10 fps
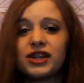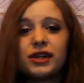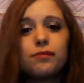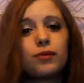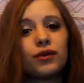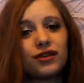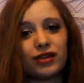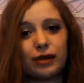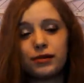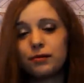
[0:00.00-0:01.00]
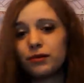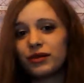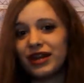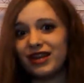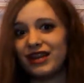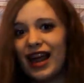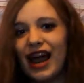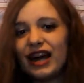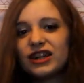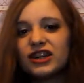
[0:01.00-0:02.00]
She did more than slap, she mostly
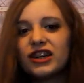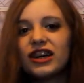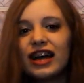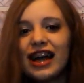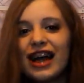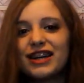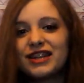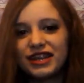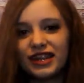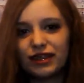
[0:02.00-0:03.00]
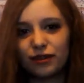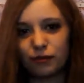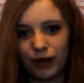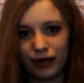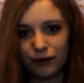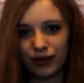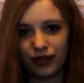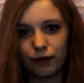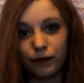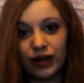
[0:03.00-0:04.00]
attacked her, and she gets away
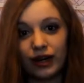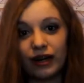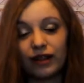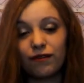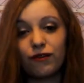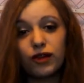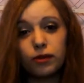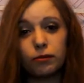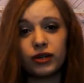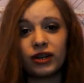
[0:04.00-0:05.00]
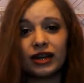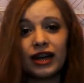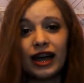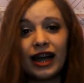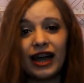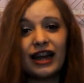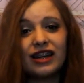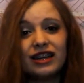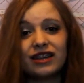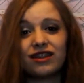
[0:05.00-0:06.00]
with it. Where in the first book,
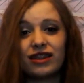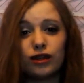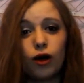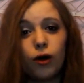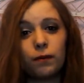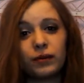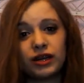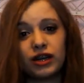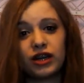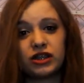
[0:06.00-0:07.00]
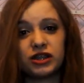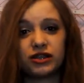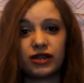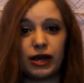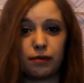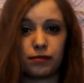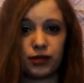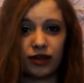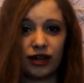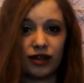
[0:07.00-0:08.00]
Anna gets sent home because she
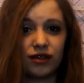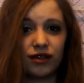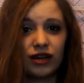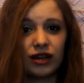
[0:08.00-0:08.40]
slapped Celeste.